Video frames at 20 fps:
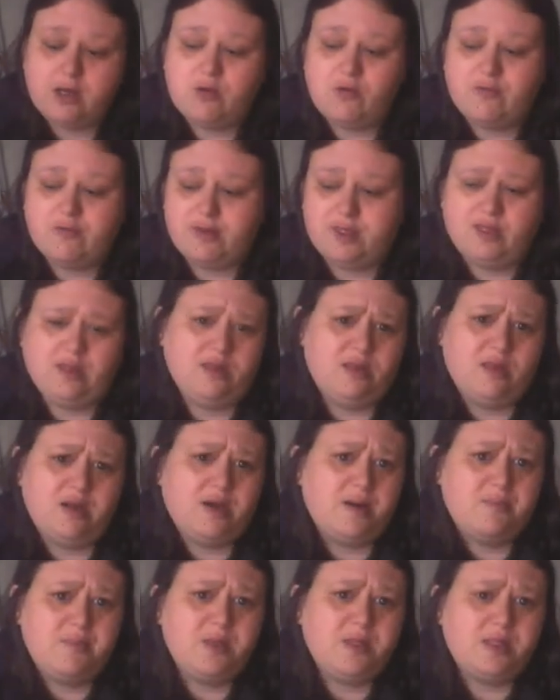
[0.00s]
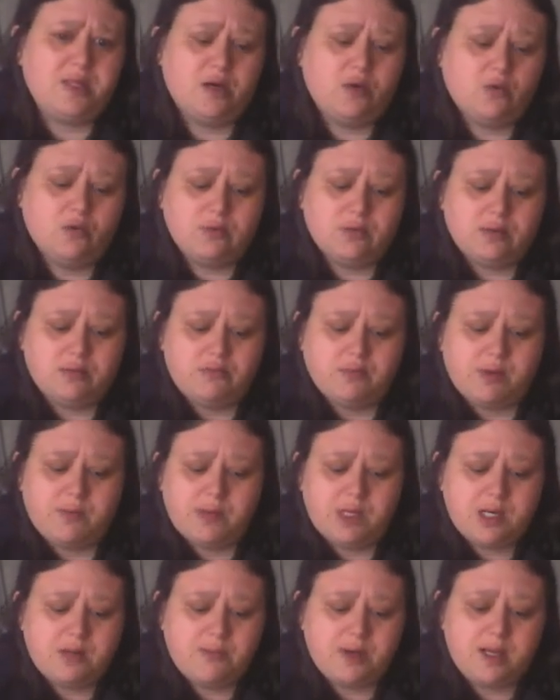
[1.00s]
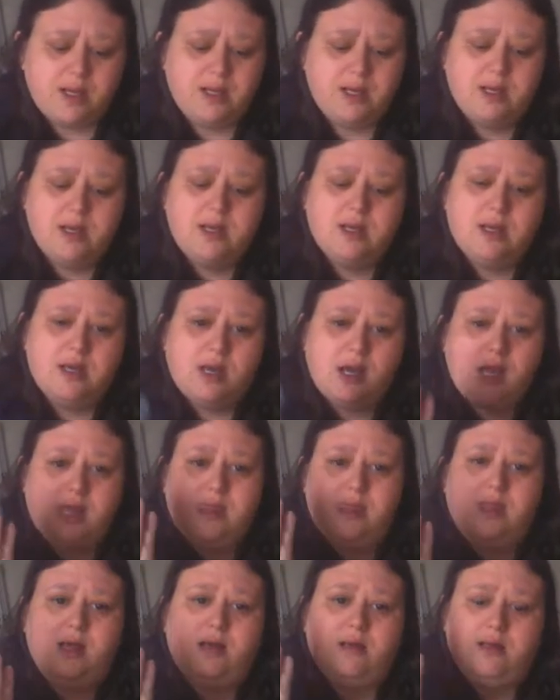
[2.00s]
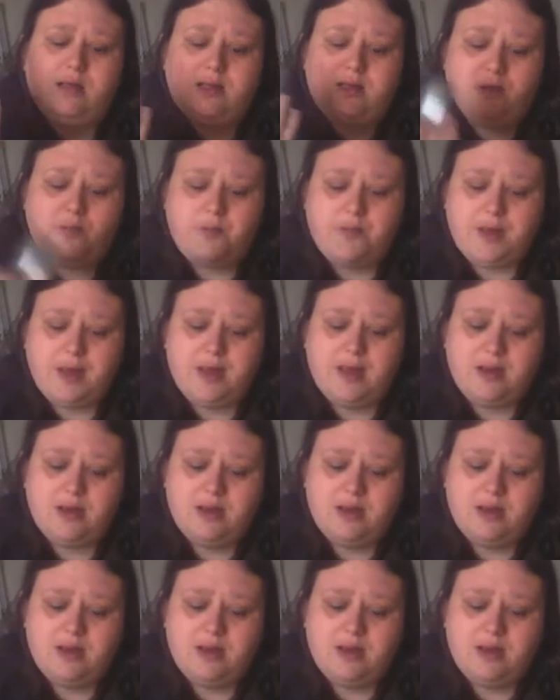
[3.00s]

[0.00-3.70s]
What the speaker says: obviously the ribbon's an old ribbon of mine, and the laser pen,